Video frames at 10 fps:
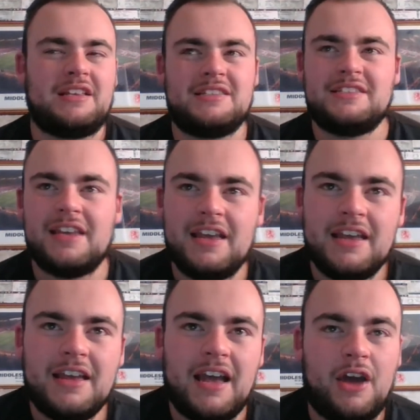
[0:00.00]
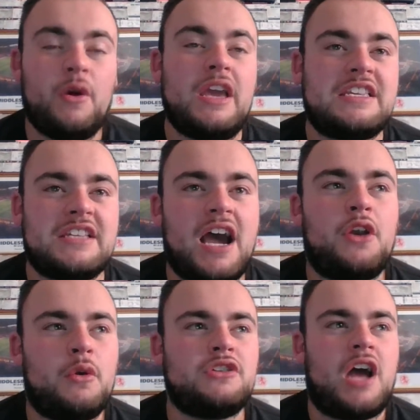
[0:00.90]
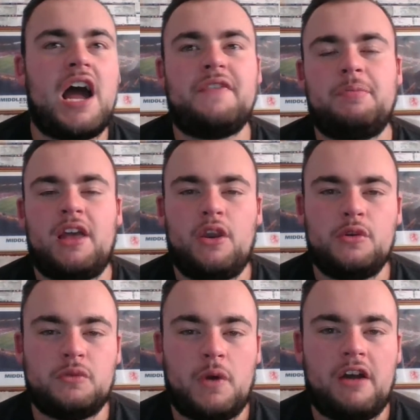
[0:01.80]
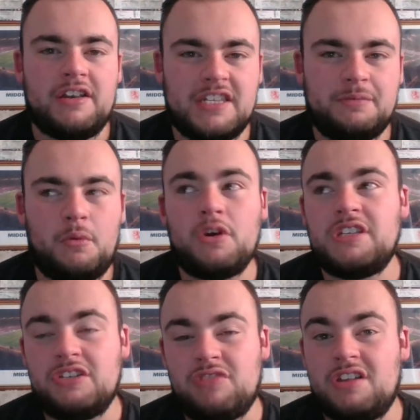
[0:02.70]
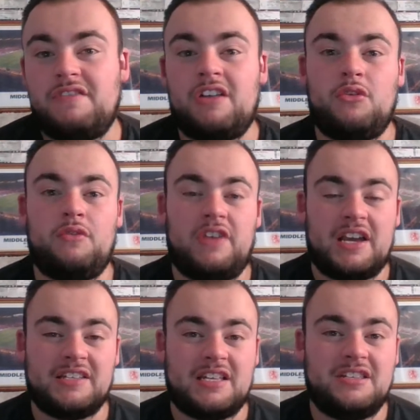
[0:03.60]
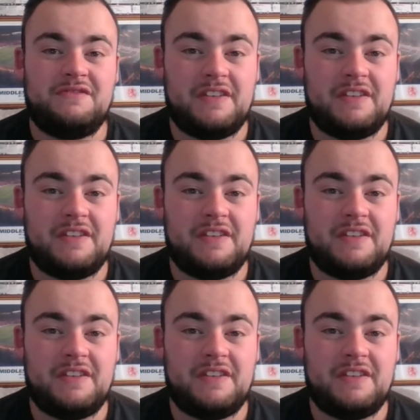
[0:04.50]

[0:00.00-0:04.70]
It's, I know he's not half the player Luis Suarez is, but what's his transfer value if Lacazette